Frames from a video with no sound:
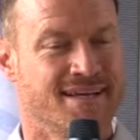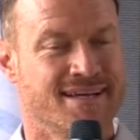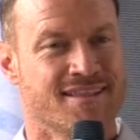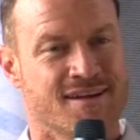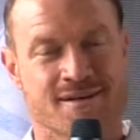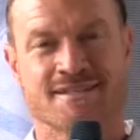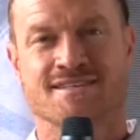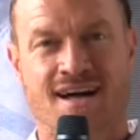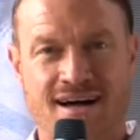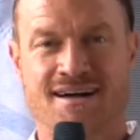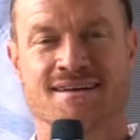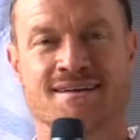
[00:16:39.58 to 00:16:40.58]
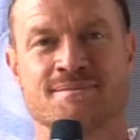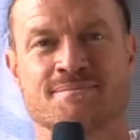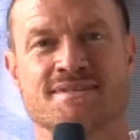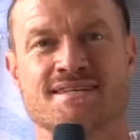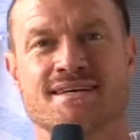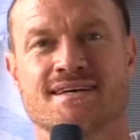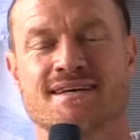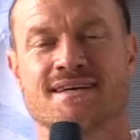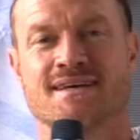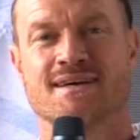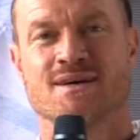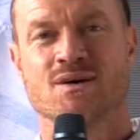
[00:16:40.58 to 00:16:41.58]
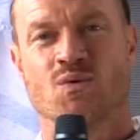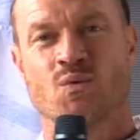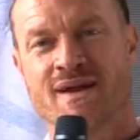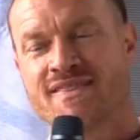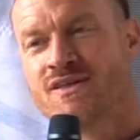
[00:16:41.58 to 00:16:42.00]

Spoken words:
There are times when